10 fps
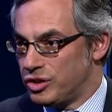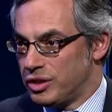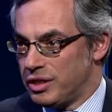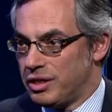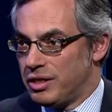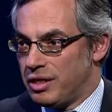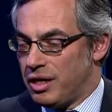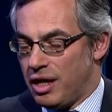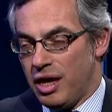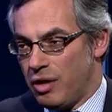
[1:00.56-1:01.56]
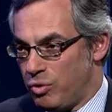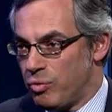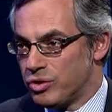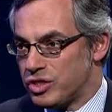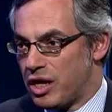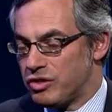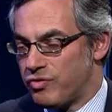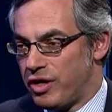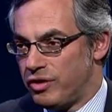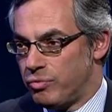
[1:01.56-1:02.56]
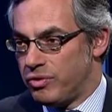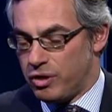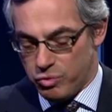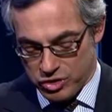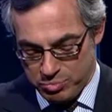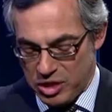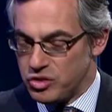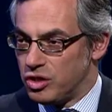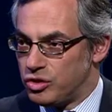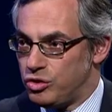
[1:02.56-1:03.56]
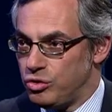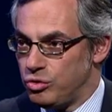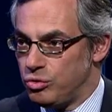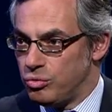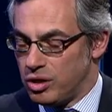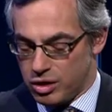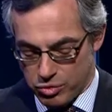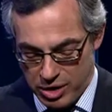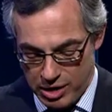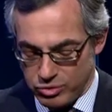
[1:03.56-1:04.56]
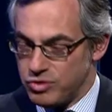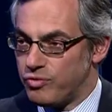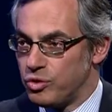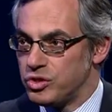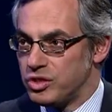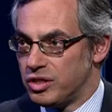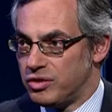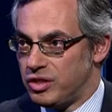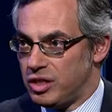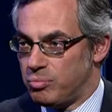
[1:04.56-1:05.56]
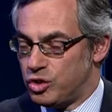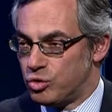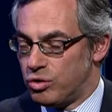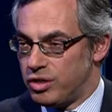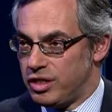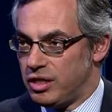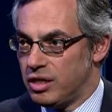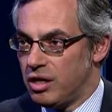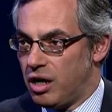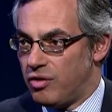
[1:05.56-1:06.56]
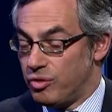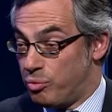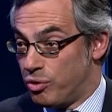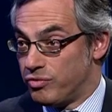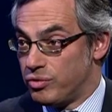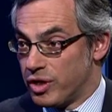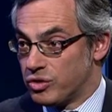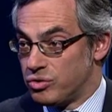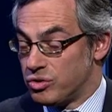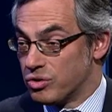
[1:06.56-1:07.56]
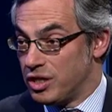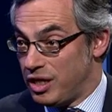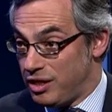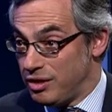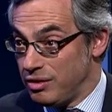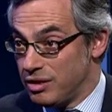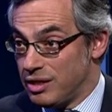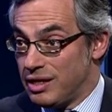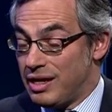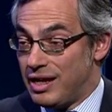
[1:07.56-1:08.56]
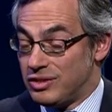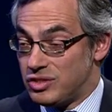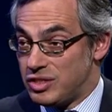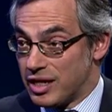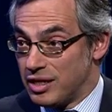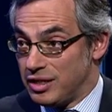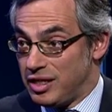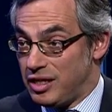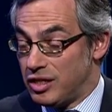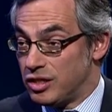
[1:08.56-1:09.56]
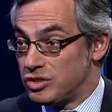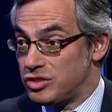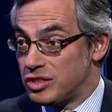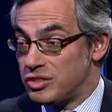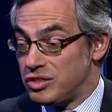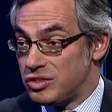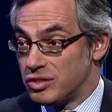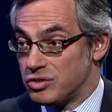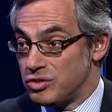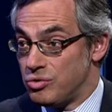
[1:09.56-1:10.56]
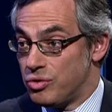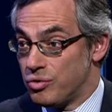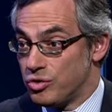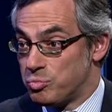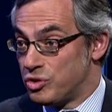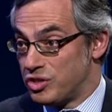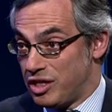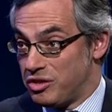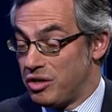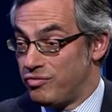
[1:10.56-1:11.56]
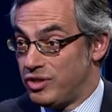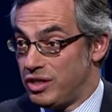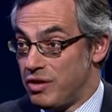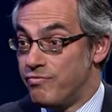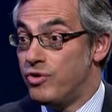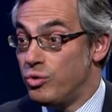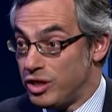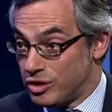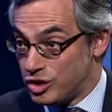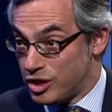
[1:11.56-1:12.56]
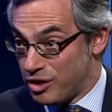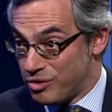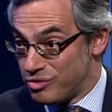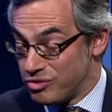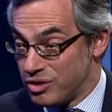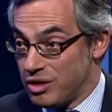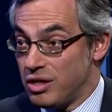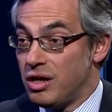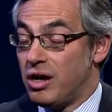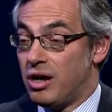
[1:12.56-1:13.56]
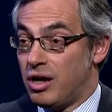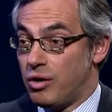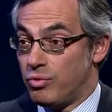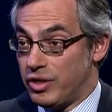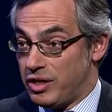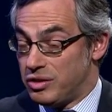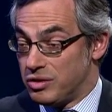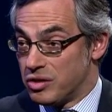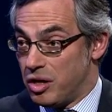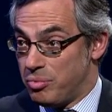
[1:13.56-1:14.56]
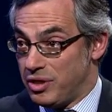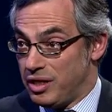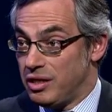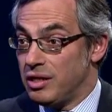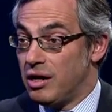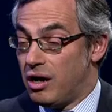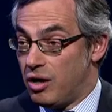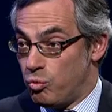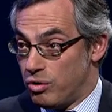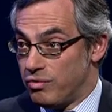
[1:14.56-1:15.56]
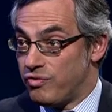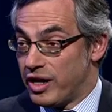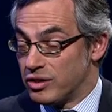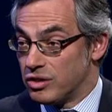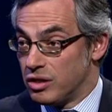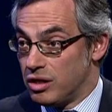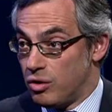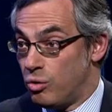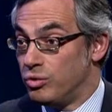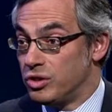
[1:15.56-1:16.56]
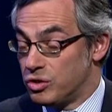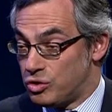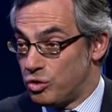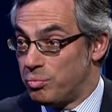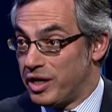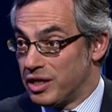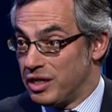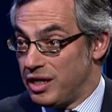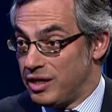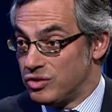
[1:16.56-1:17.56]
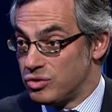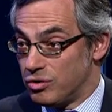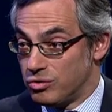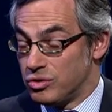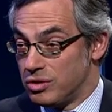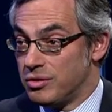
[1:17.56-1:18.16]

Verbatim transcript: And you were satisfied that it and was? We were satisfied that, that it was, based on two uh, grounds. First, uh, the majority of the board of directors are Canadian, and secondly, uh, sixty-six and two-thirds percent of the voting shares uh, related to the company uh, were in fact uh, owned and controlled by Canadians. But so the money